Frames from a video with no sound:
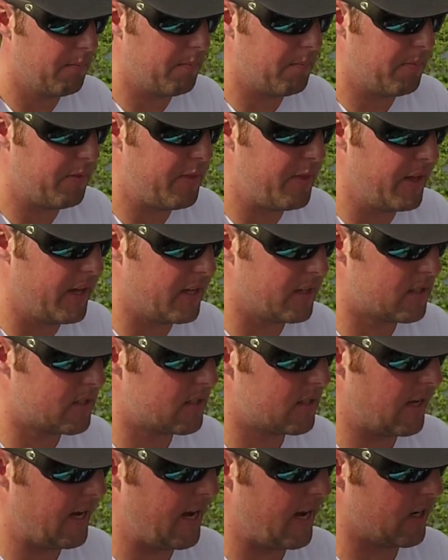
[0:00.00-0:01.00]

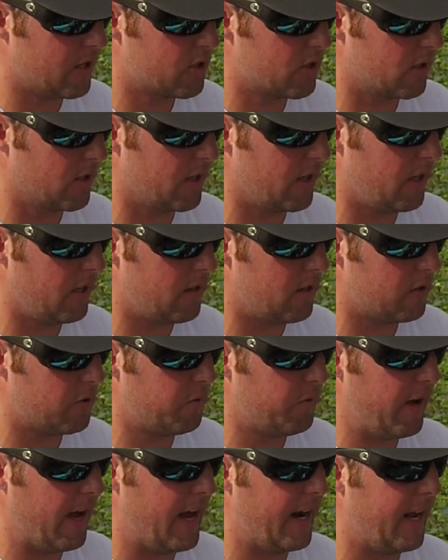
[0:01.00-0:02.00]
this
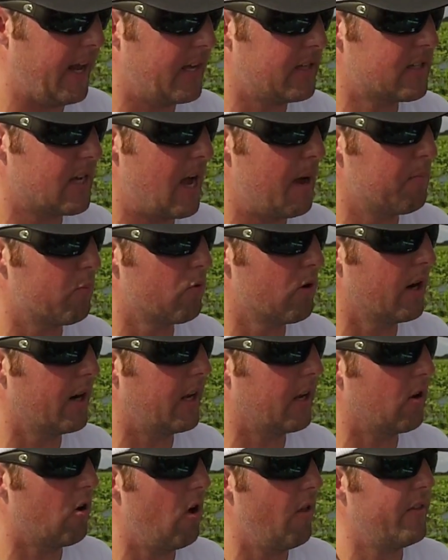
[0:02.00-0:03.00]
Fat Ace, I'm
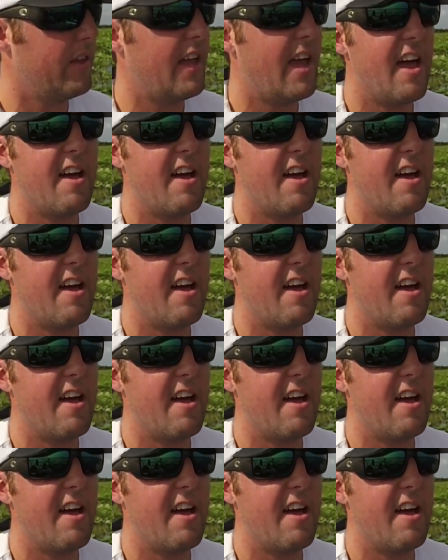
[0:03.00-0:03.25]
running on the